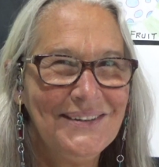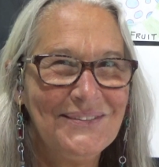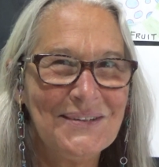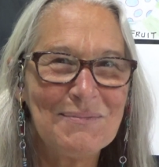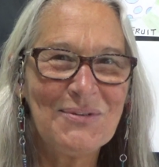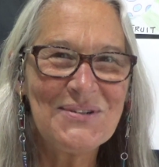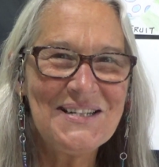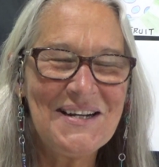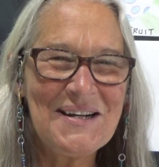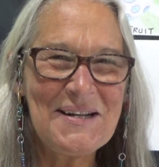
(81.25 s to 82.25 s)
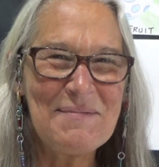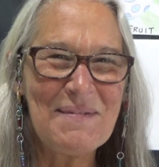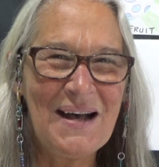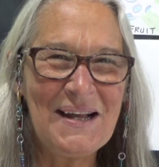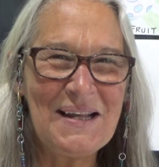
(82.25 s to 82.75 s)
One more time.
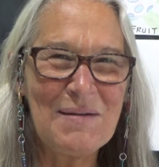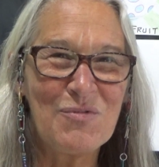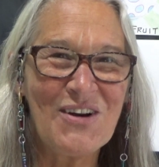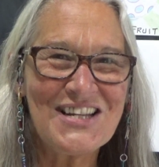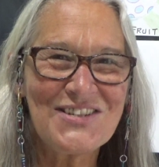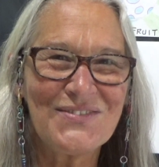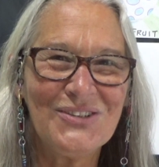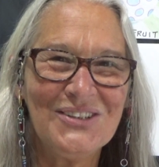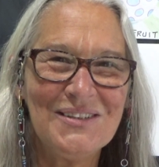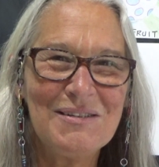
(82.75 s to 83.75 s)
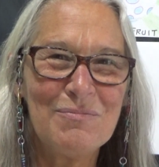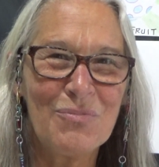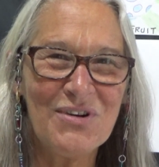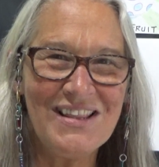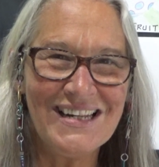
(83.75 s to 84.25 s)
I am restful.
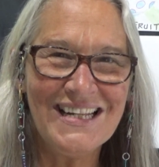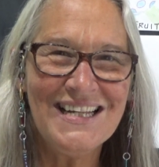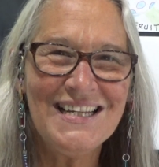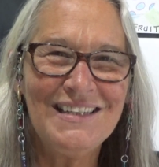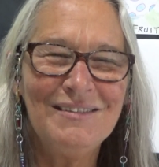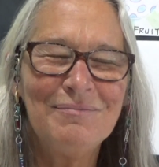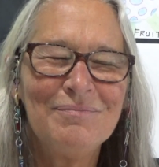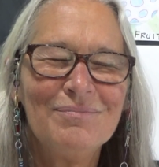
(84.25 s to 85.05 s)
Breathe it in.